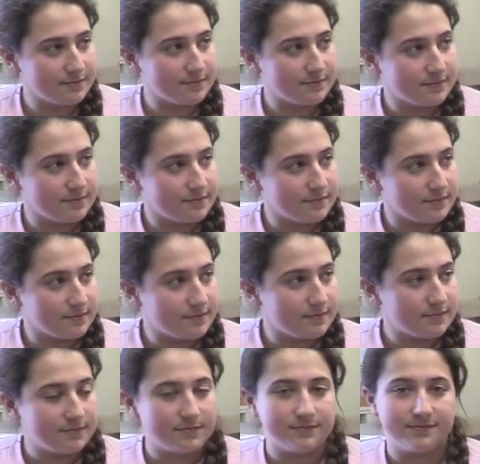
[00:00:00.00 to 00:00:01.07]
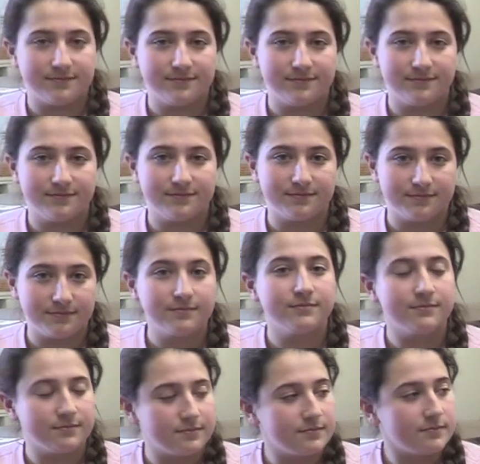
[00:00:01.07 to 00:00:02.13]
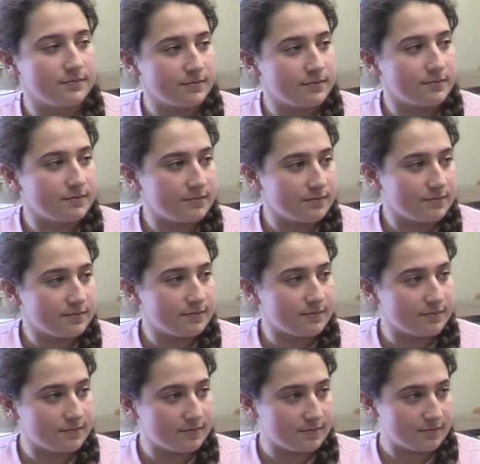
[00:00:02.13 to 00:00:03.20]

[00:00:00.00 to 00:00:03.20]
This person isn't speaking.